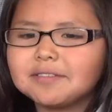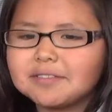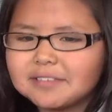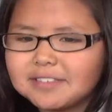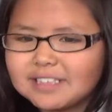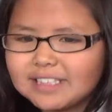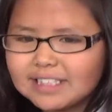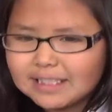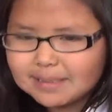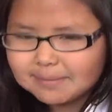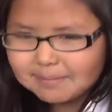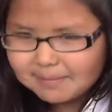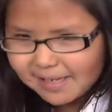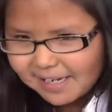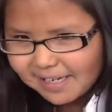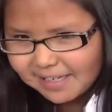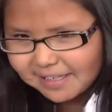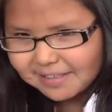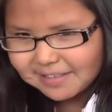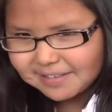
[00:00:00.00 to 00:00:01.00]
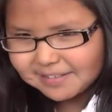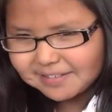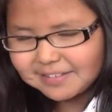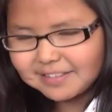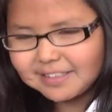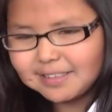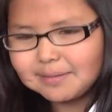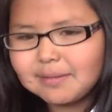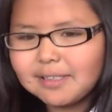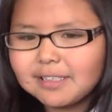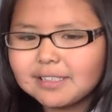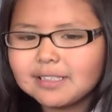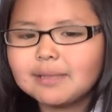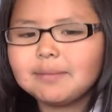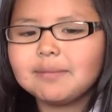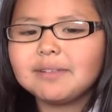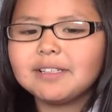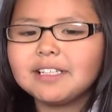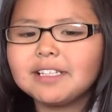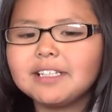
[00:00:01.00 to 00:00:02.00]
Respect,
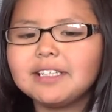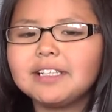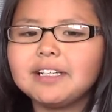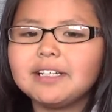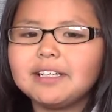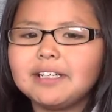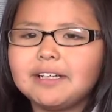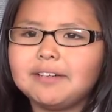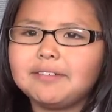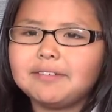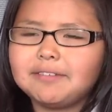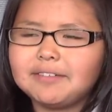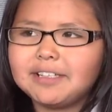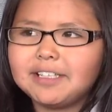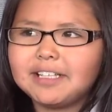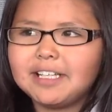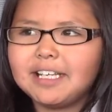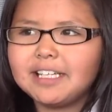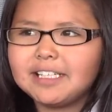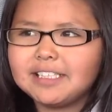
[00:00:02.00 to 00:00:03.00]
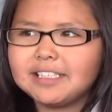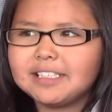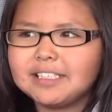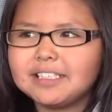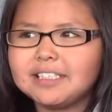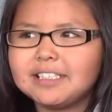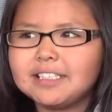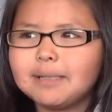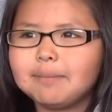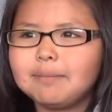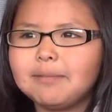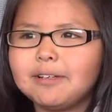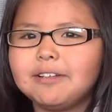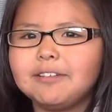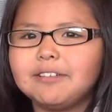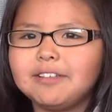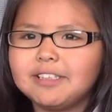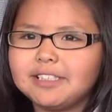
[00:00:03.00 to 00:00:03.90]
responsibility, and relationship, and